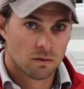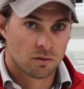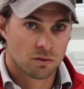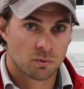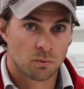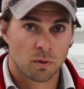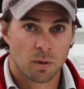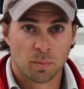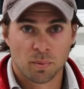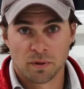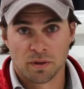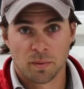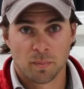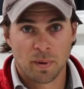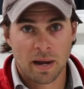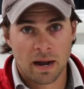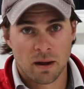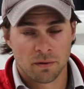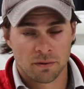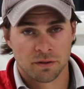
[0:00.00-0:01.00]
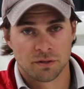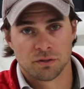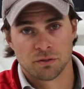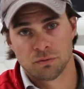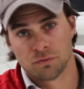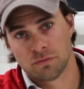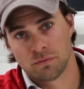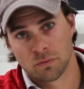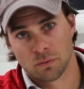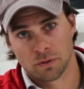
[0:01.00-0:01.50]
So we're up in the bow of the
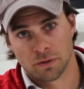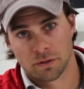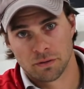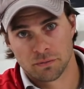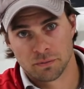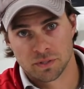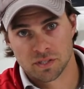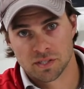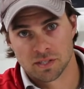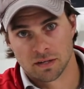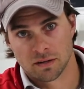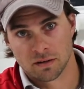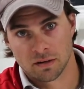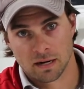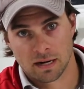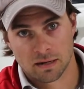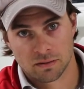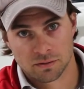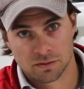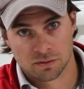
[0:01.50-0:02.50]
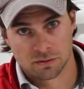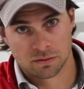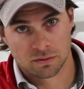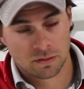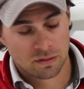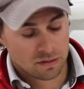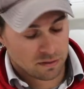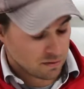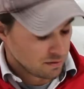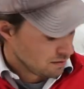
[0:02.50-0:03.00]
243 center console.